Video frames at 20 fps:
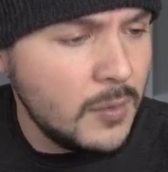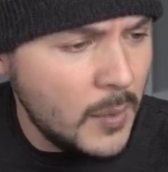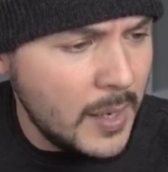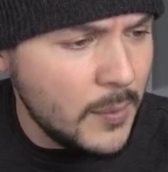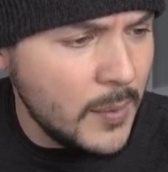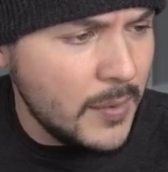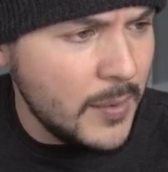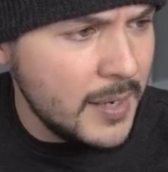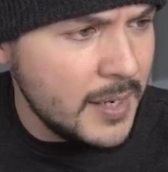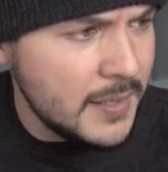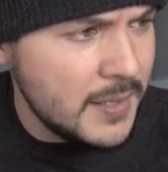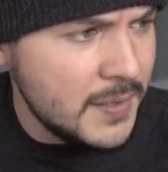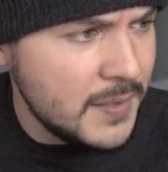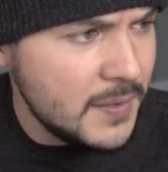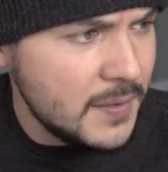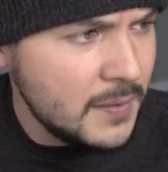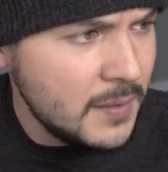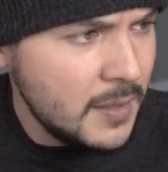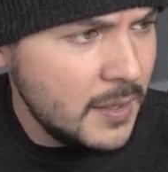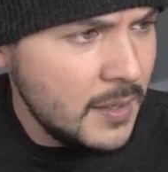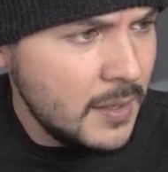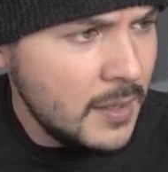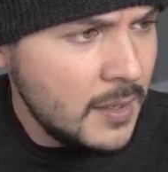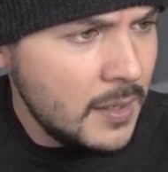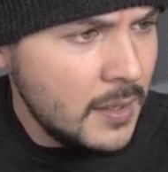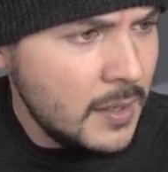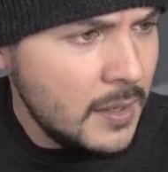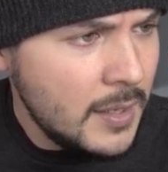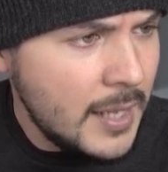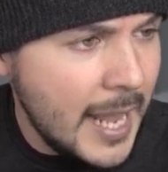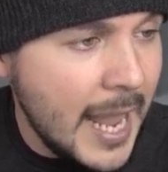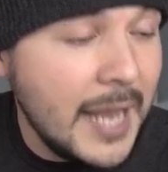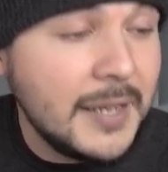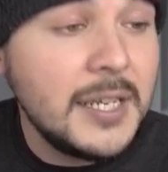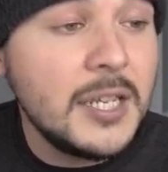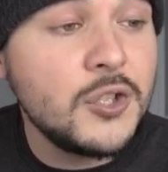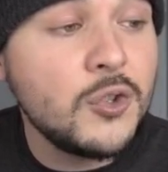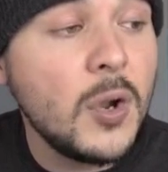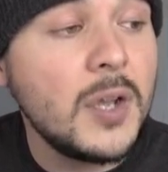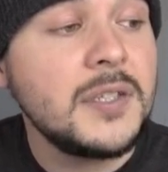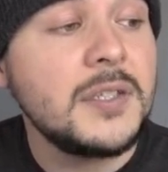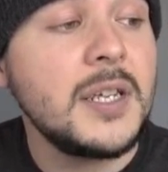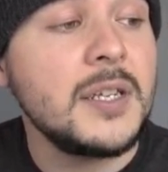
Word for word: Wait, is this antitrust